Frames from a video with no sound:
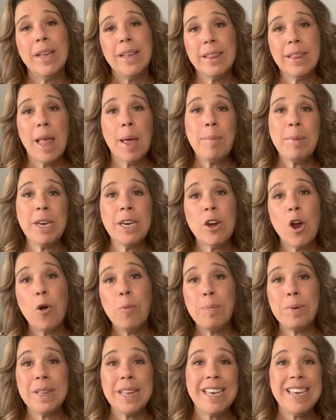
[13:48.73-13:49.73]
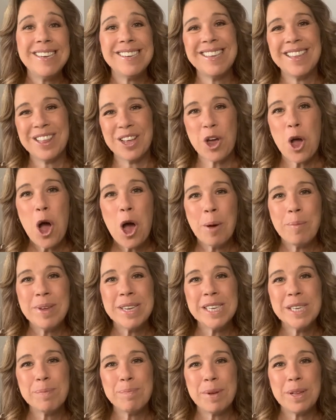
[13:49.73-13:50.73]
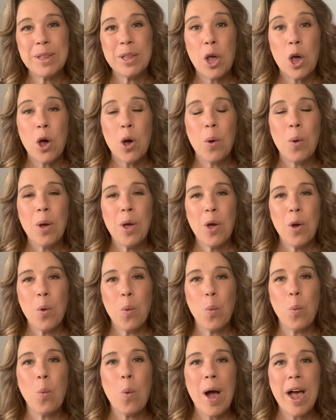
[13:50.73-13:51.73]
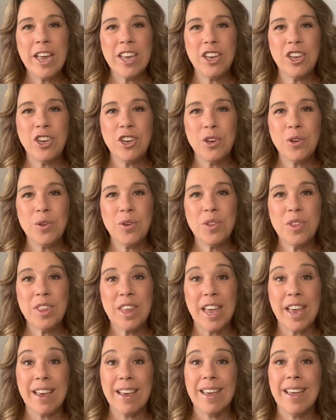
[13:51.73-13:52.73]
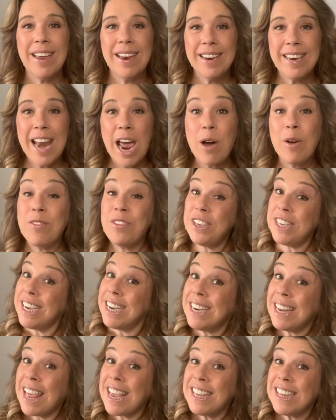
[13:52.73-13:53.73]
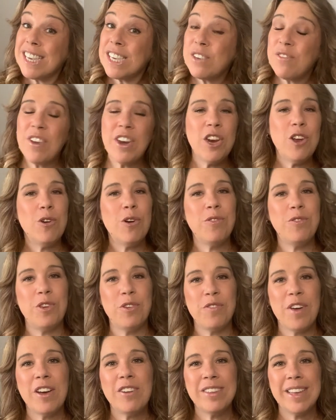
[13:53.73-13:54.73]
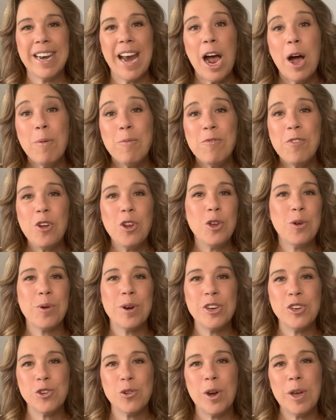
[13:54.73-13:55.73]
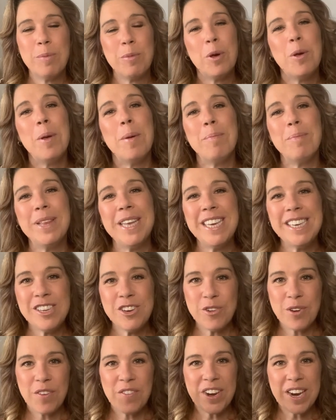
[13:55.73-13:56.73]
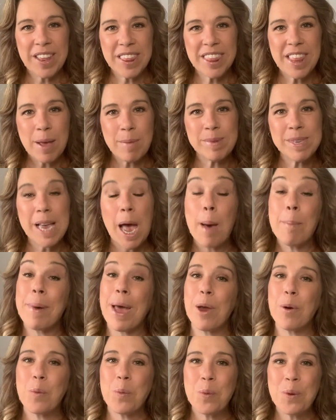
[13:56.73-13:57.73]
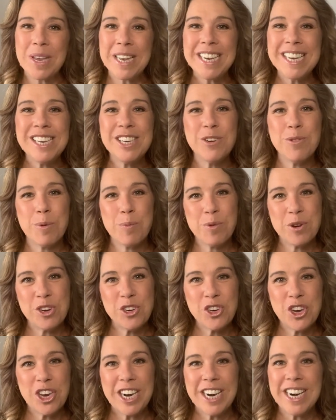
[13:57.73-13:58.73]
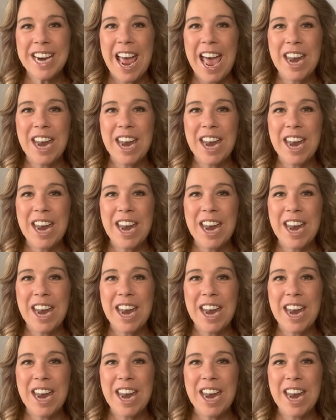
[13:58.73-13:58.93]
Let me know, please, in the comments below what you think. Now, if you did like this video, if you found it helpful or enjoyable, please do give it a thumbs up. I really do appreciate it.